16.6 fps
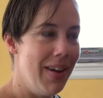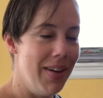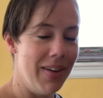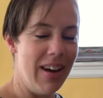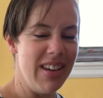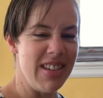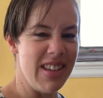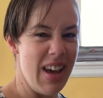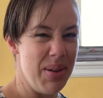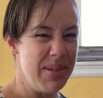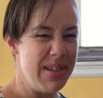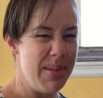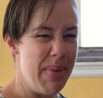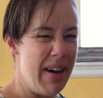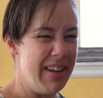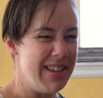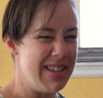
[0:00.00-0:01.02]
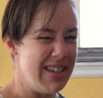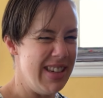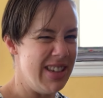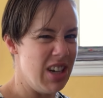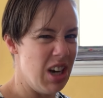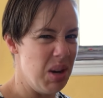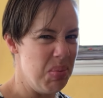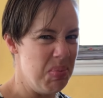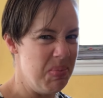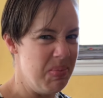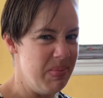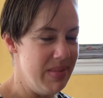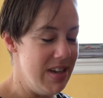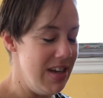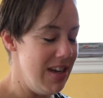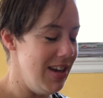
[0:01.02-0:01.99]
Okay, so that was about a C sharp
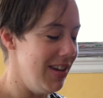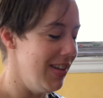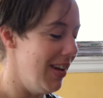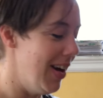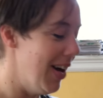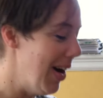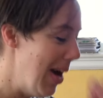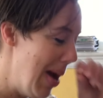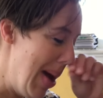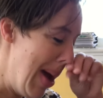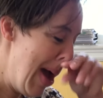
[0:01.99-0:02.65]
D in there.